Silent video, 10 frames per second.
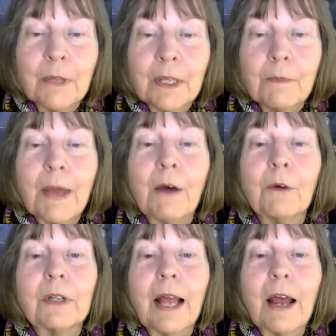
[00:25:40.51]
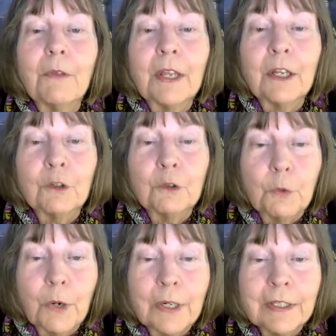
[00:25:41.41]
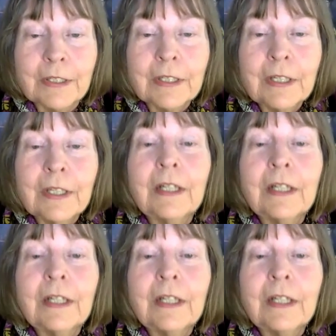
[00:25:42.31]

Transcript: me about how they enjoyed it.